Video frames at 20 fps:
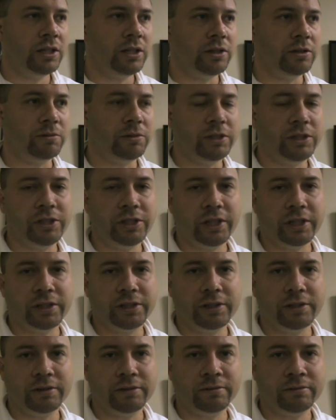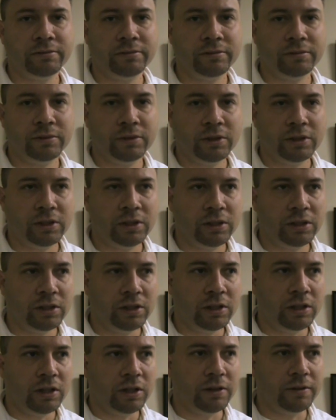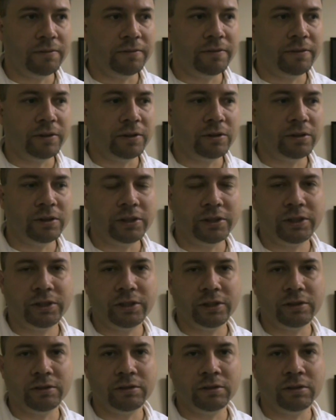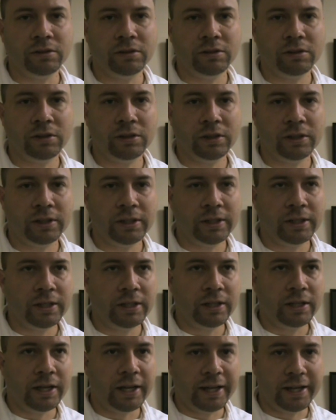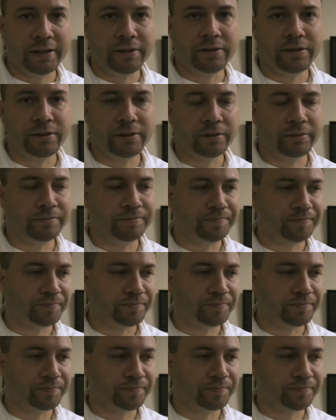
your rejection of the Christian answer.